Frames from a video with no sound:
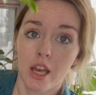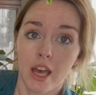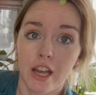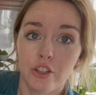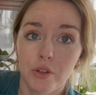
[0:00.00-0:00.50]

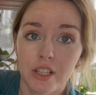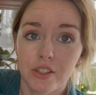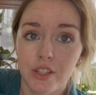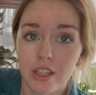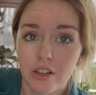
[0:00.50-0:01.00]
And you can
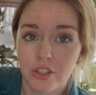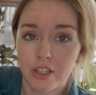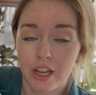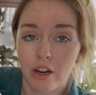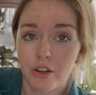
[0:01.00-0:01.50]
see there's an
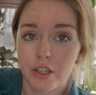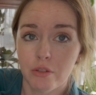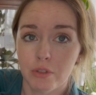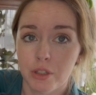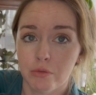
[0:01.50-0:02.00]
aerial
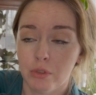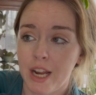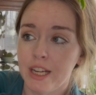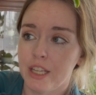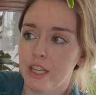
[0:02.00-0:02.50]
root
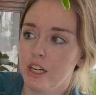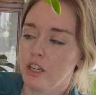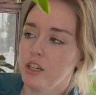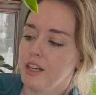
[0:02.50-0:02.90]
right here.